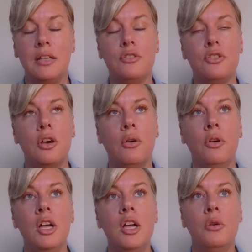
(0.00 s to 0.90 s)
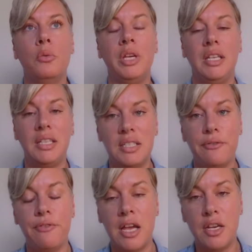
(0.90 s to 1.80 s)
And so we need
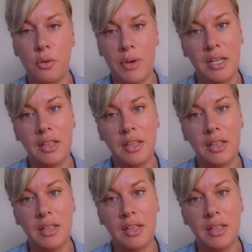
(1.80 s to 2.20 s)
to find a way